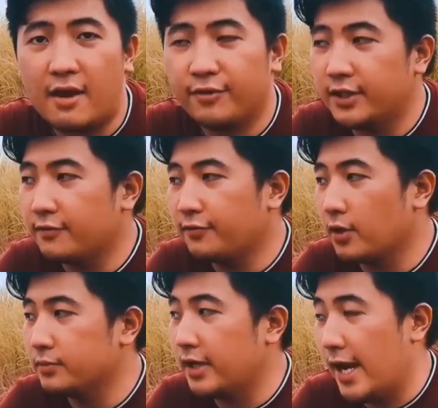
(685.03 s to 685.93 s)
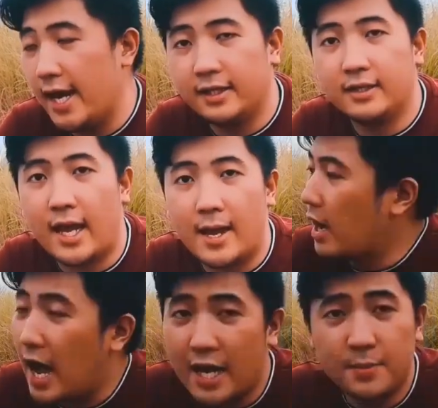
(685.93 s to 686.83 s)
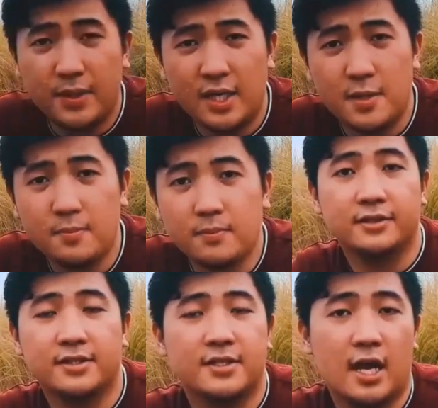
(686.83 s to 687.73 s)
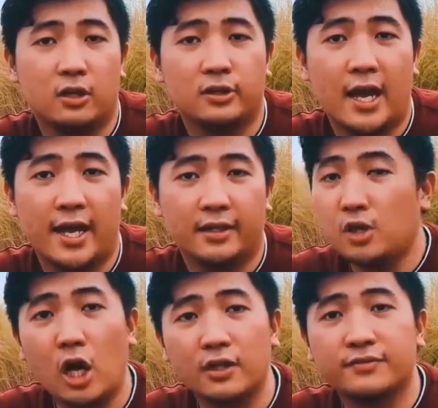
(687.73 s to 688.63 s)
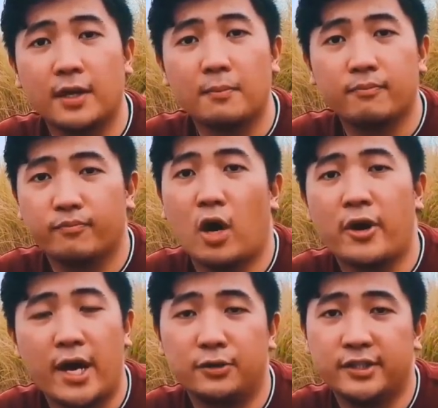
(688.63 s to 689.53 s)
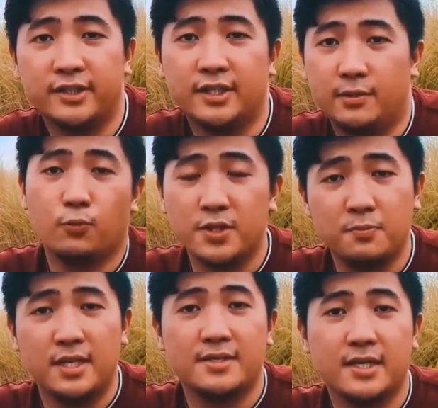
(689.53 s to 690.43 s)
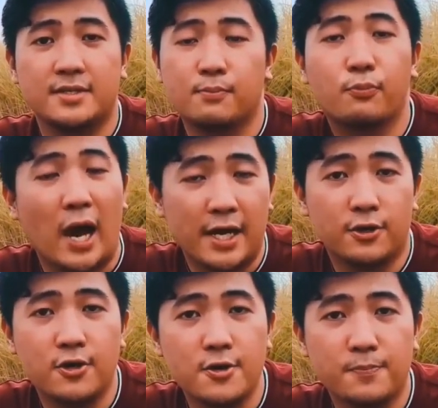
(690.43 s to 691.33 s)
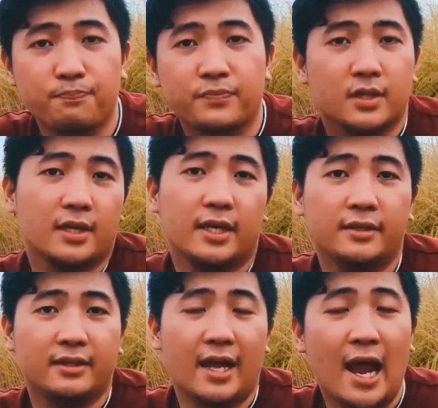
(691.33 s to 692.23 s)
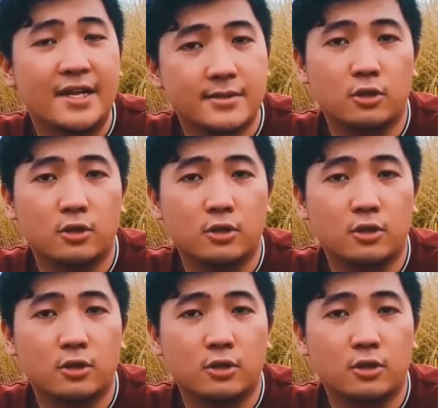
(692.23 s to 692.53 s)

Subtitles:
Everything from the headlamp, high beam, the tail light, all of them are LED, which means it's brighter, it lasts